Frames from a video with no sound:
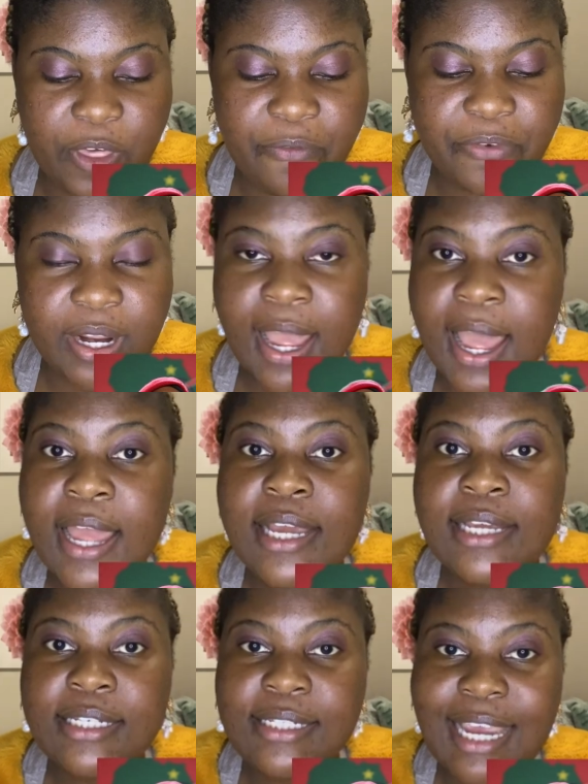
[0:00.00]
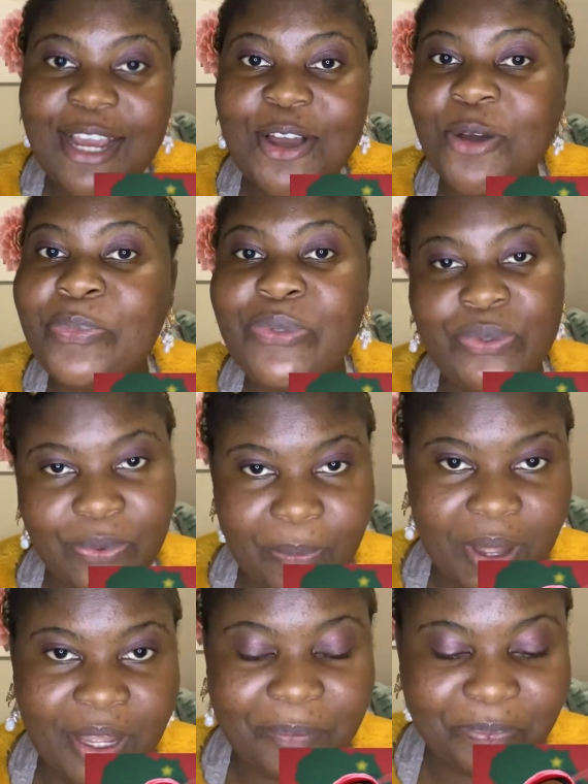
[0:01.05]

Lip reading: Africa, Jacob Zuma.